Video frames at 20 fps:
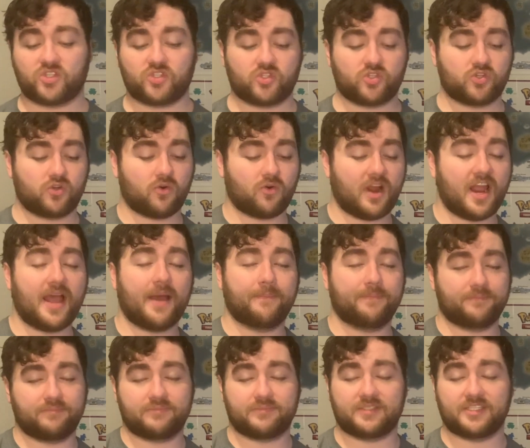trap
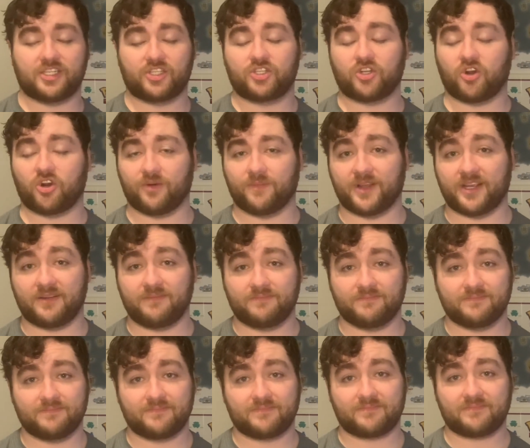disarming
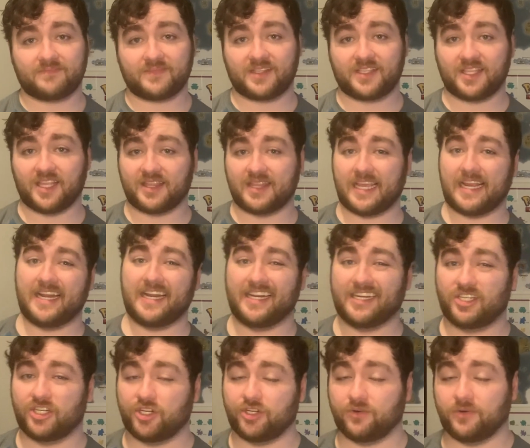that they need
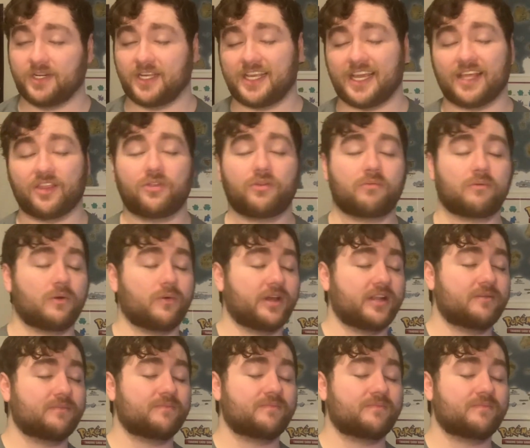to do to get through it,